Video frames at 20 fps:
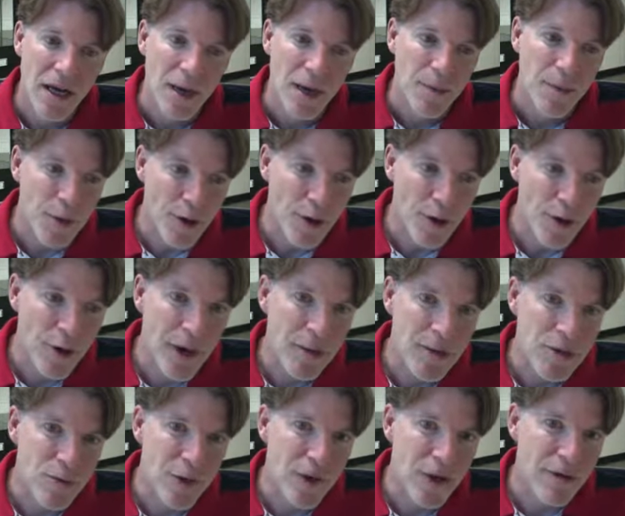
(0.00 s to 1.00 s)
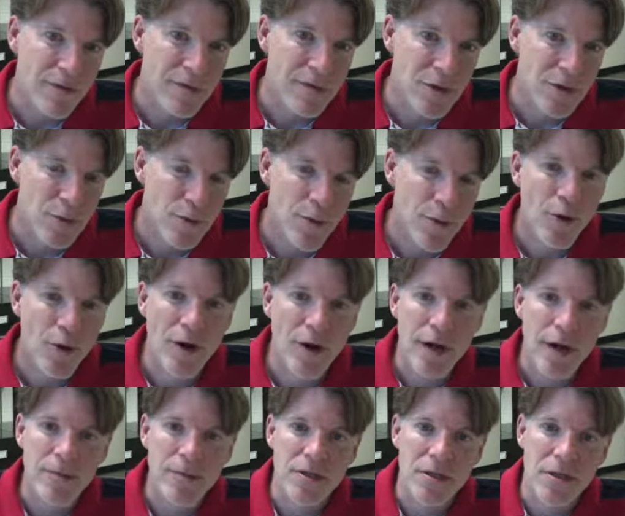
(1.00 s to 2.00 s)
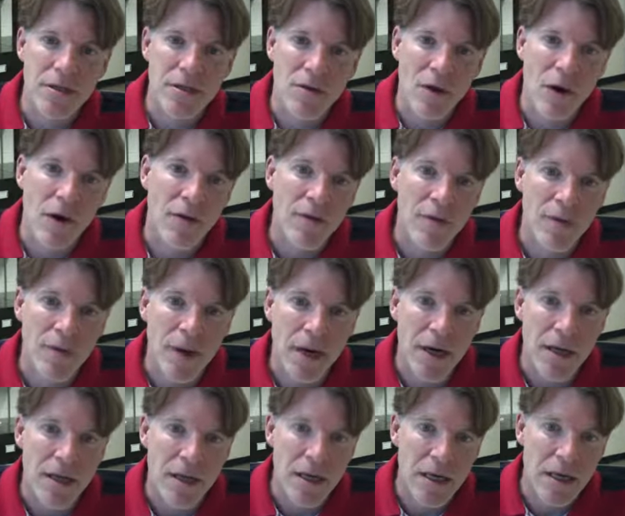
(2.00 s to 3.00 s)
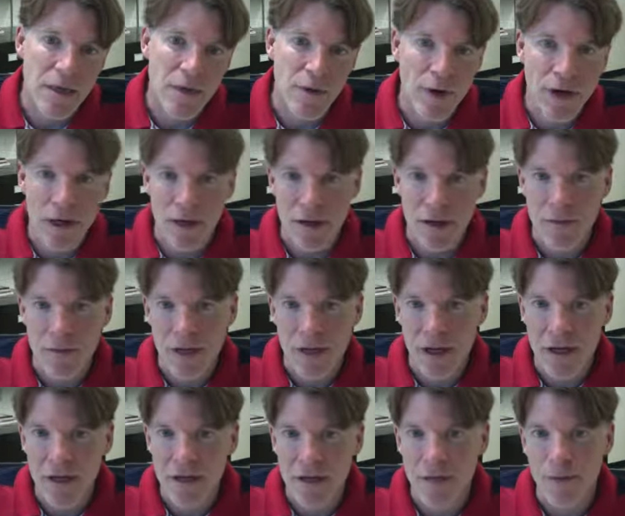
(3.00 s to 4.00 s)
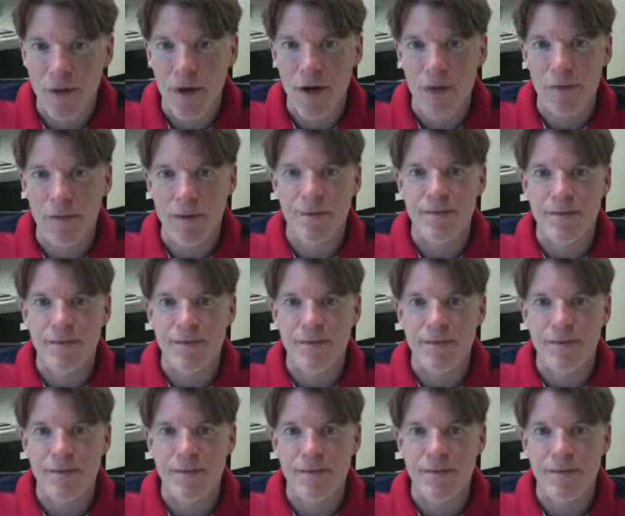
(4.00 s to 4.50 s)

program is one of two programs that's offered by the Curriculum Studies Department.